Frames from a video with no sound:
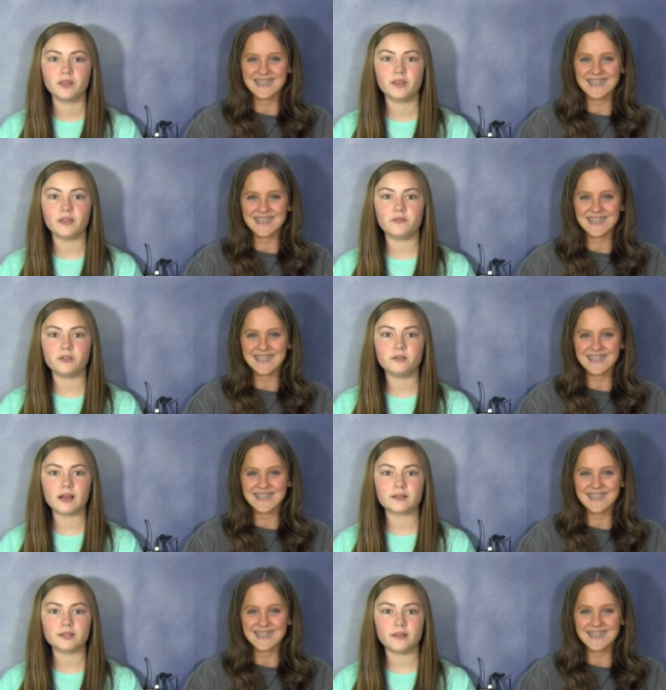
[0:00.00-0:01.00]
Speaker 1: If you would
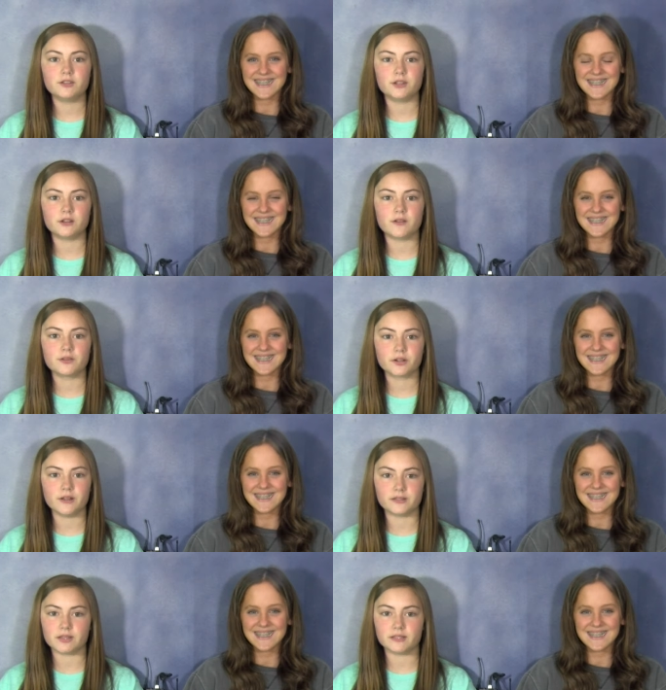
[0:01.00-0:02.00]
like to tell a joke on the
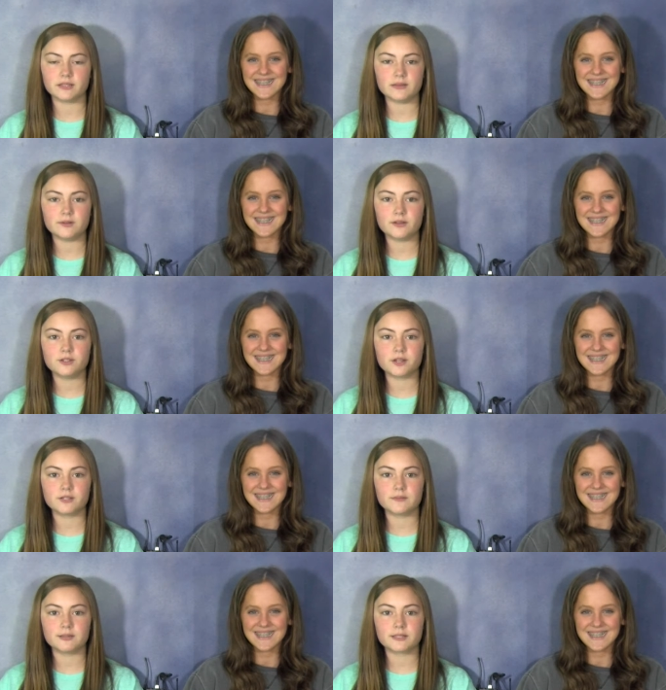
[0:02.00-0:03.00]
crow's nest, email your
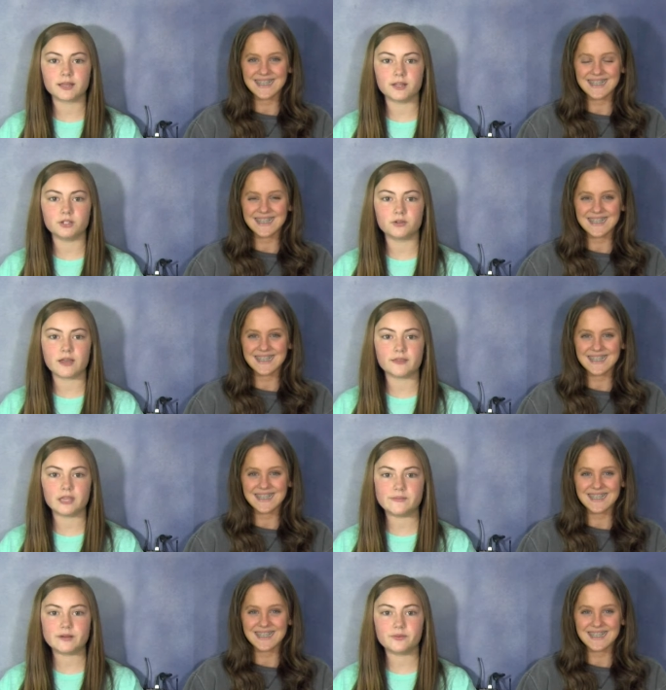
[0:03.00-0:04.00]
joke to Ms. Cantrell at
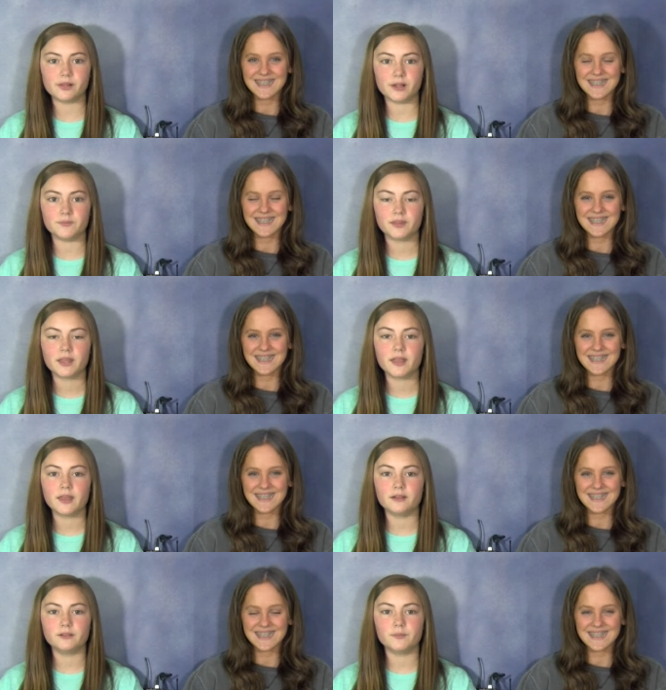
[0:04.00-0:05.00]
the email below
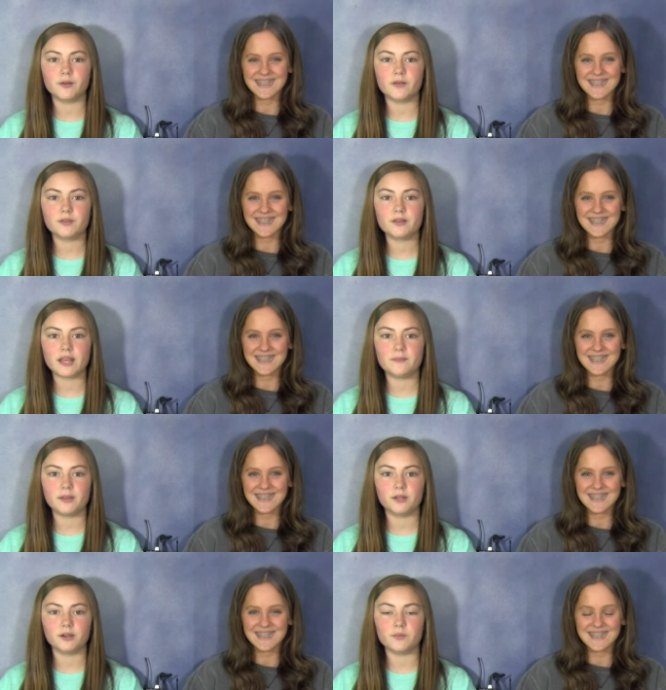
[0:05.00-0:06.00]
and include both your
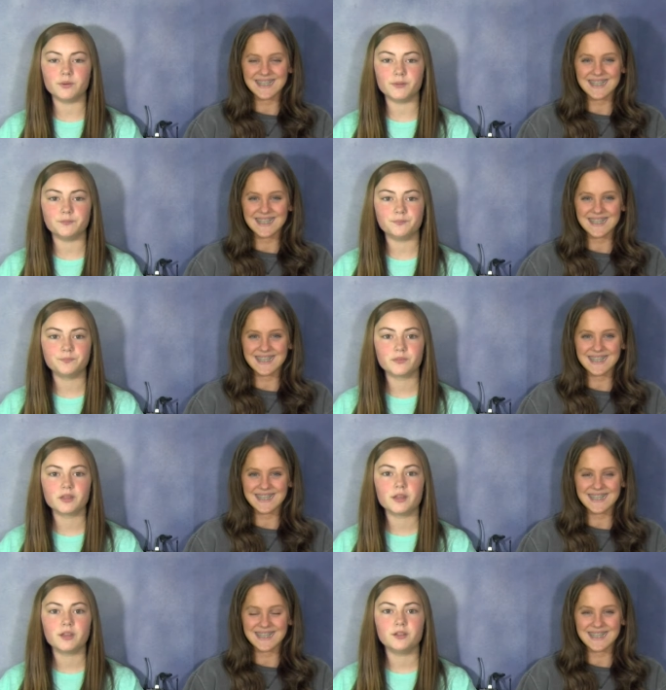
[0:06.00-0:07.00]
name and your homeroom.
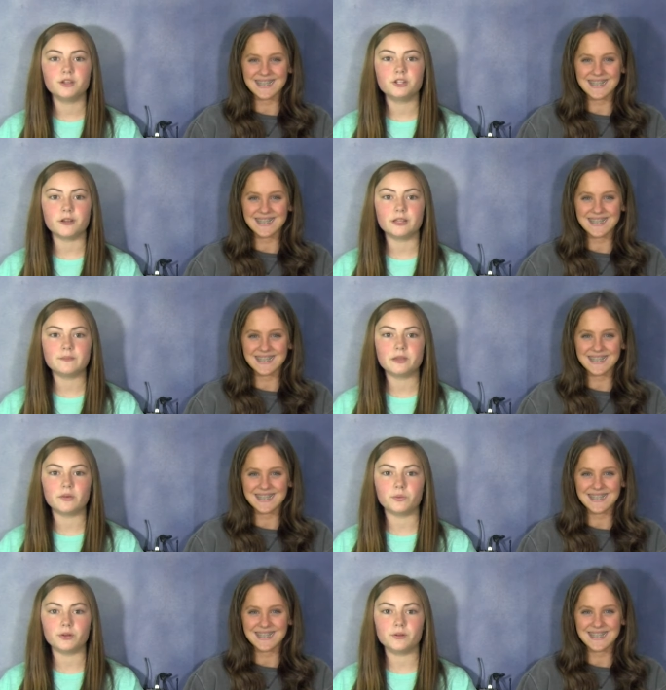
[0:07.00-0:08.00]
Your joke can
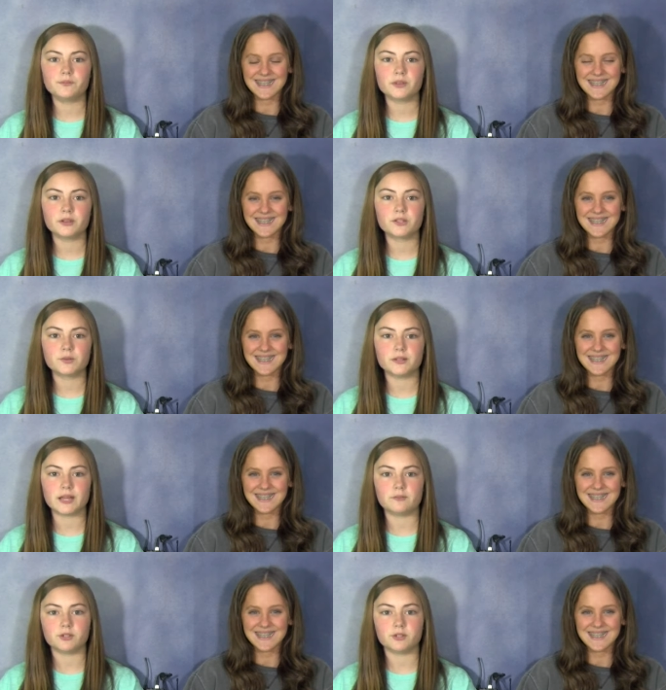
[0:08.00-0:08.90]
be a riddle, a story type